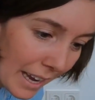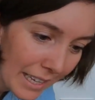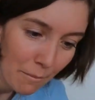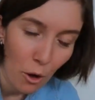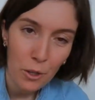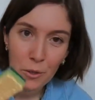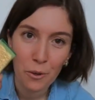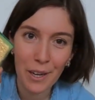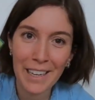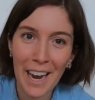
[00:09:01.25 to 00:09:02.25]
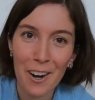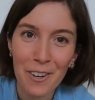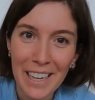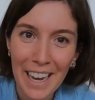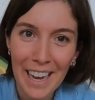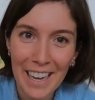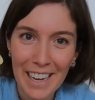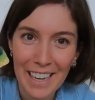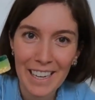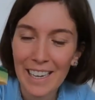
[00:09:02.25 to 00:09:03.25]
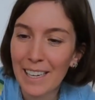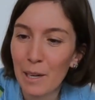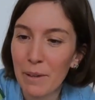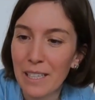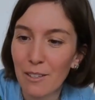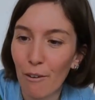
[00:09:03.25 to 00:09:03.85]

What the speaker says: And I'm also carrying a little piece